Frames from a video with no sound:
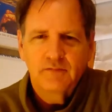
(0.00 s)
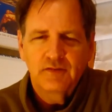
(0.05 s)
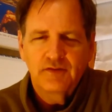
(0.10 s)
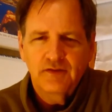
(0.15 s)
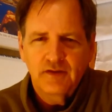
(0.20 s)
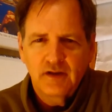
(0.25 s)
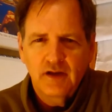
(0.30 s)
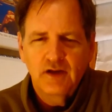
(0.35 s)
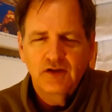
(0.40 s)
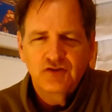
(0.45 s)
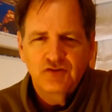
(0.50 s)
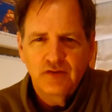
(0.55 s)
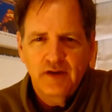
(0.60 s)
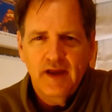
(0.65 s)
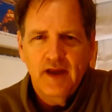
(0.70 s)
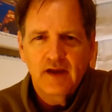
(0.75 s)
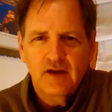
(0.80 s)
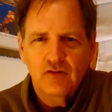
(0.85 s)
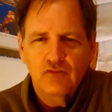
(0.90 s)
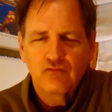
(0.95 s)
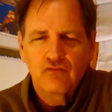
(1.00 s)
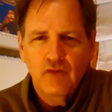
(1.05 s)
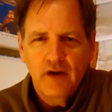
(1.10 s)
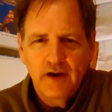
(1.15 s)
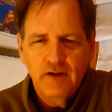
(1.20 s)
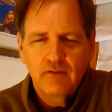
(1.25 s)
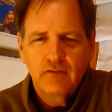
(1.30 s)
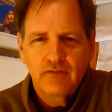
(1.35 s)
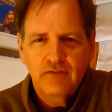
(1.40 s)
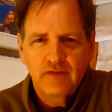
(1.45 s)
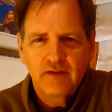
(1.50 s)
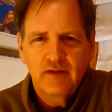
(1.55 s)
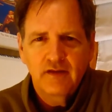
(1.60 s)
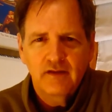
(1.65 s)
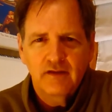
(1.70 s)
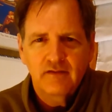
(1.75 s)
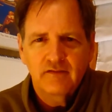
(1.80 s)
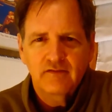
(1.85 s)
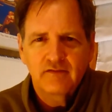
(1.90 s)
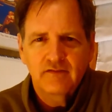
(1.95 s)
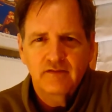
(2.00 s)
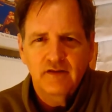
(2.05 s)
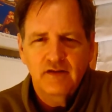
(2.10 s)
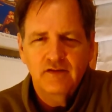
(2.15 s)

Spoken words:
But the country had greater things